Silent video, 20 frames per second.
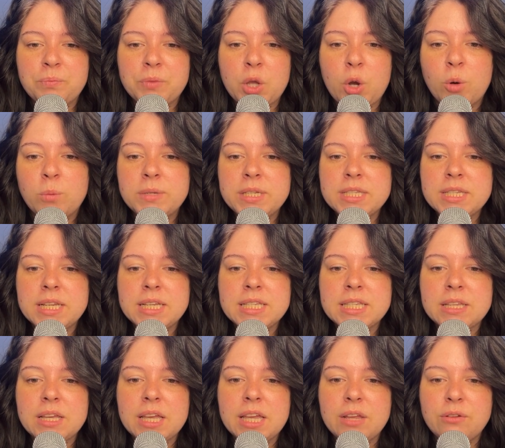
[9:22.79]
Colby stays
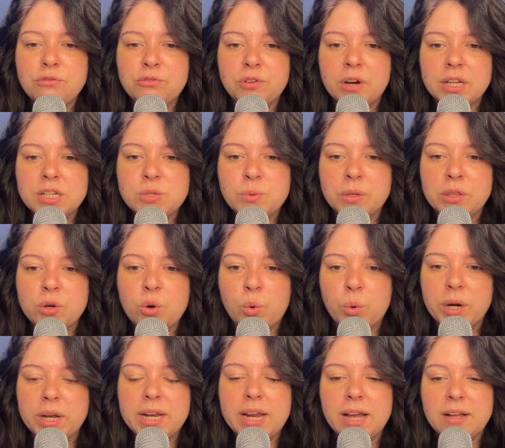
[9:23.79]
in front with
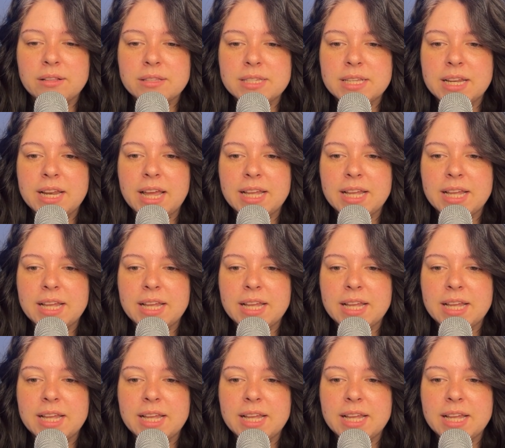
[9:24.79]
Corey and Elton,